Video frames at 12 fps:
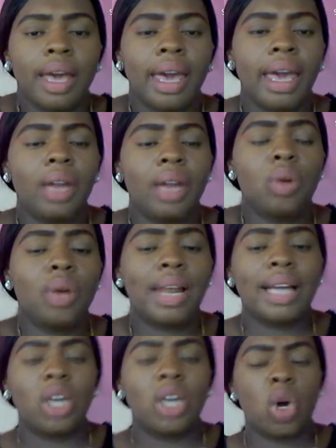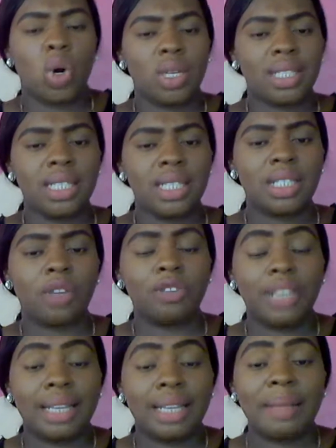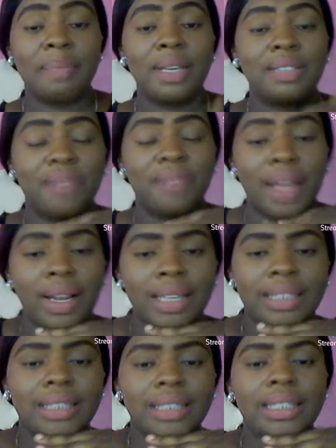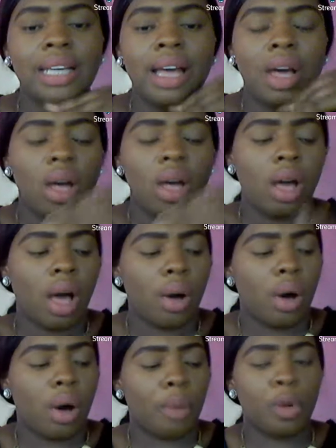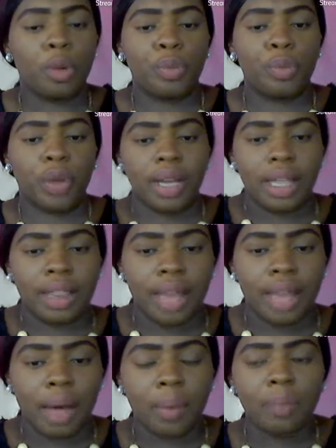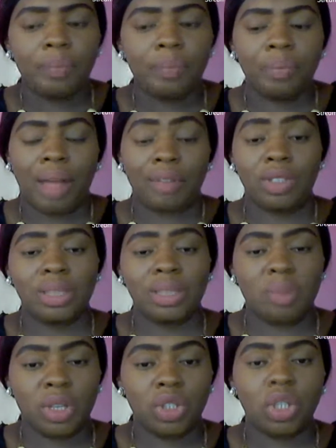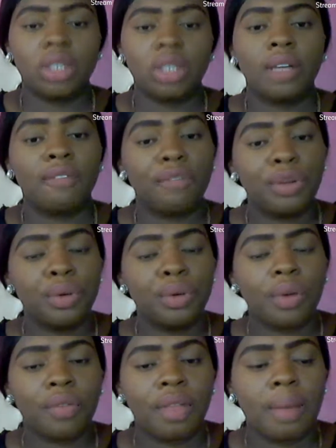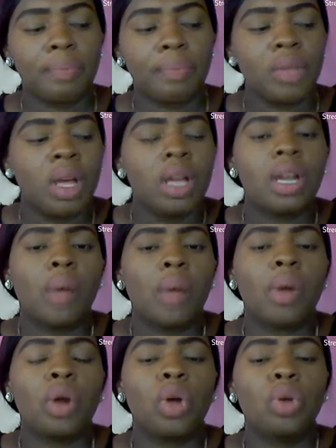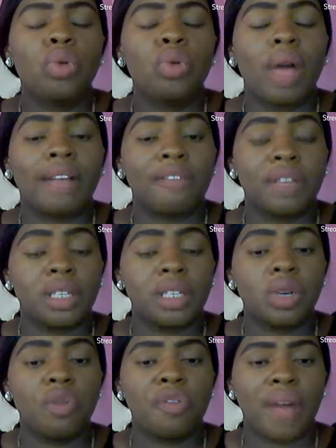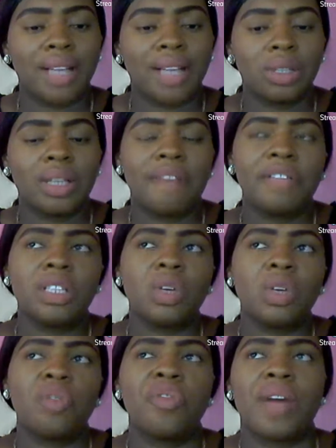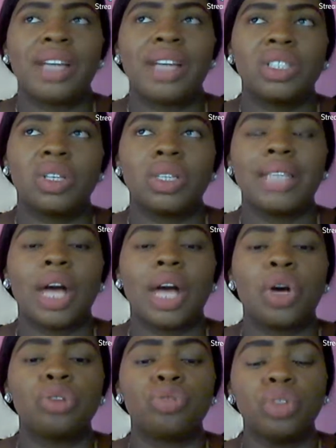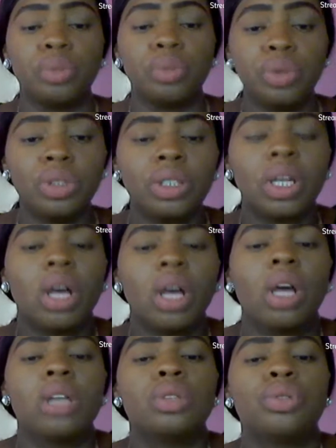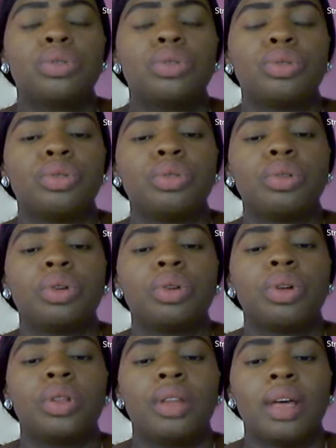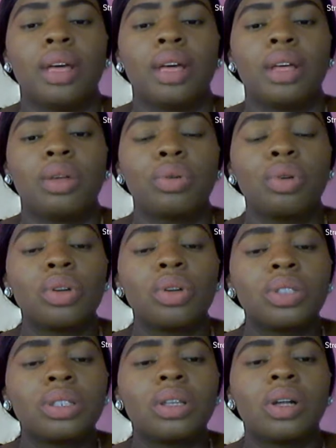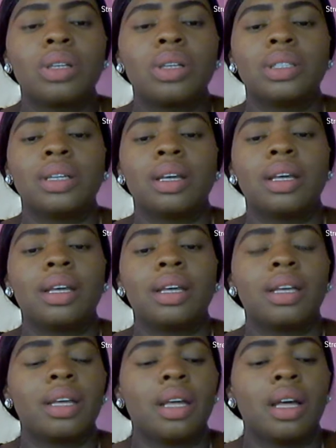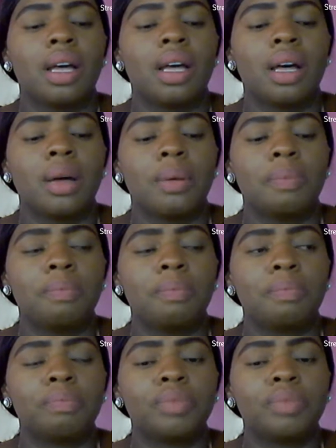in looking at the causes of gender-based violence, I'm going to break it down. I just mentioned a few of them. Now we're going to look at physical factors. There are physical factors that contribute to the growth of um,